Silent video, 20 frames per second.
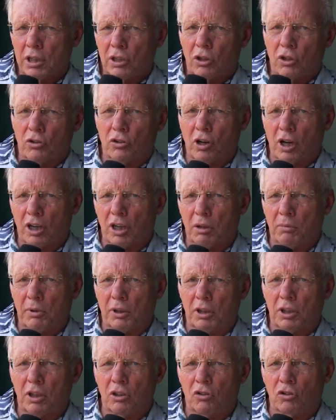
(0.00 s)
you're talking
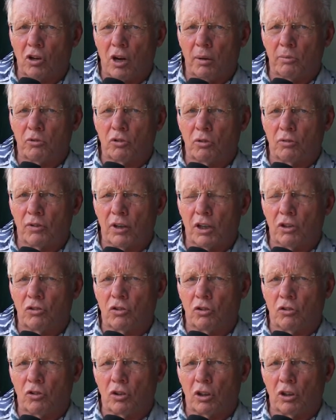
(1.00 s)
about his
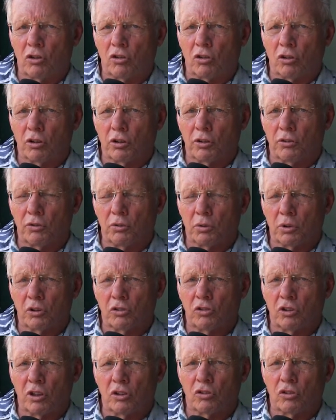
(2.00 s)
observations that he's learned through
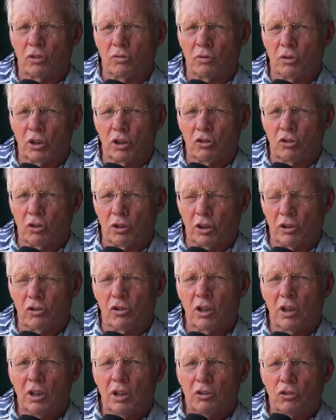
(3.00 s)
extensive research.